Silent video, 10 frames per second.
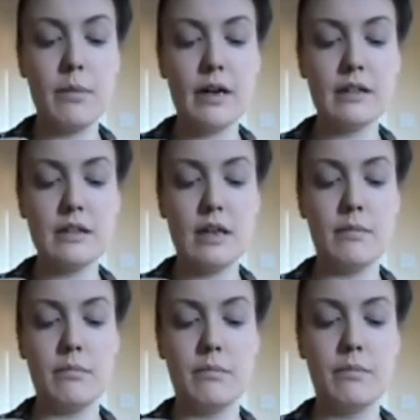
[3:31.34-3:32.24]
But
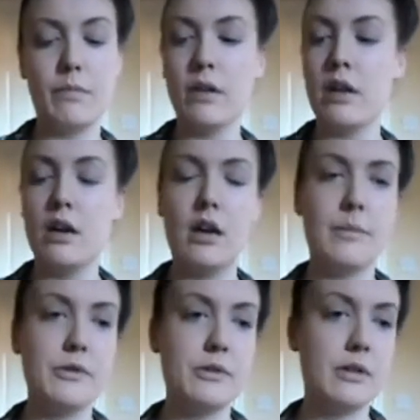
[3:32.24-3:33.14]

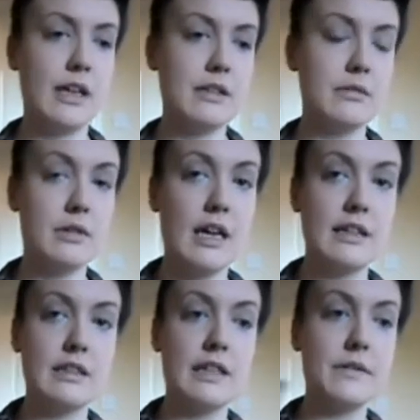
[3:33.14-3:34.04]
I'm sure there's an
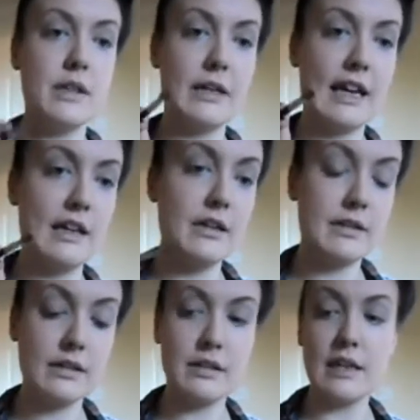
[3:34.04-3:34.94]
alternative. So again,
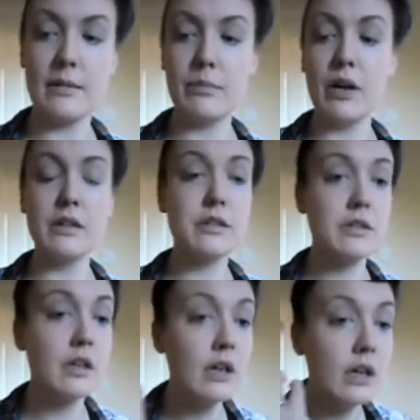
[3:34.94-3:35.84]
using the same
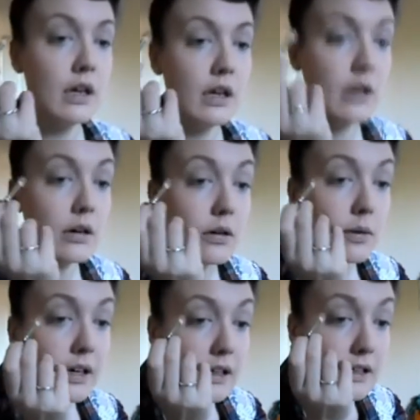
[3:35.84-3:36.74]
brush,
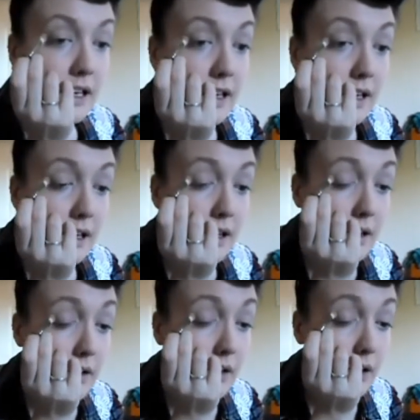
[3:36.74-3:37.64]
we're going to take it
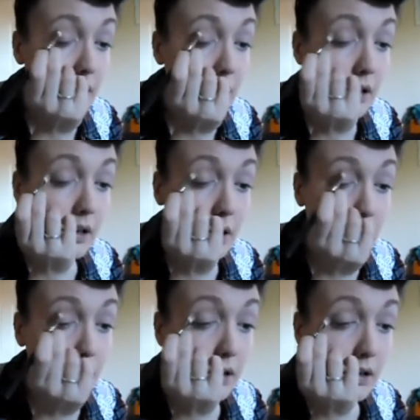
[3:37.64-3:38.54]
into
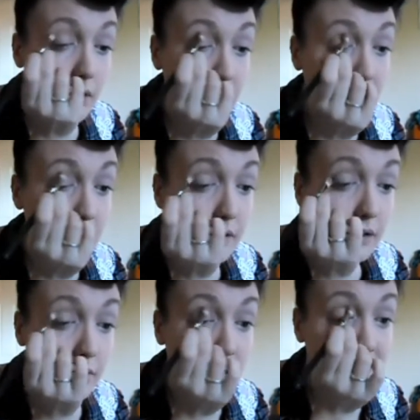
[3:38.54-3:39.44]
the crease
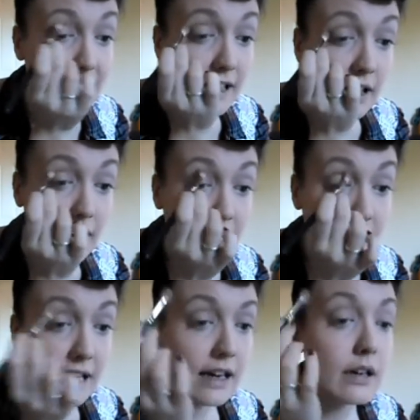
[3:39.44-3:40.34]
really
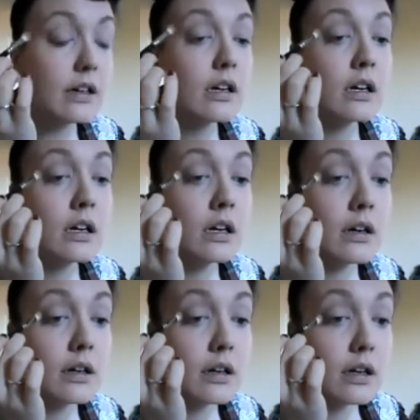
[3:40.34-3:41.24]
lightly,
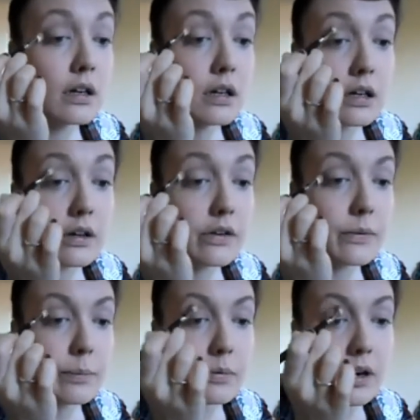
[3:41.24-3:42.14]

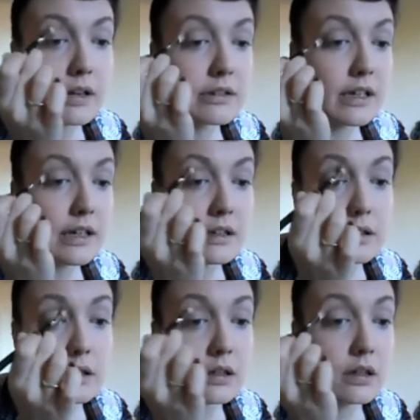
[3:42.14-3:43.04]
just brush
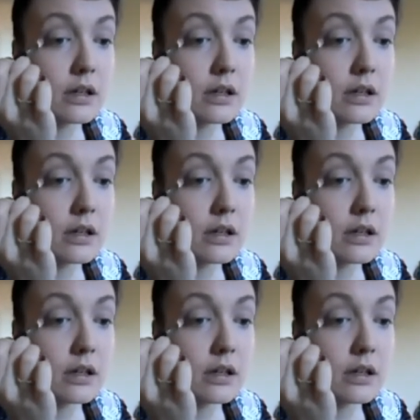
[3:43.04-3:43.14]
it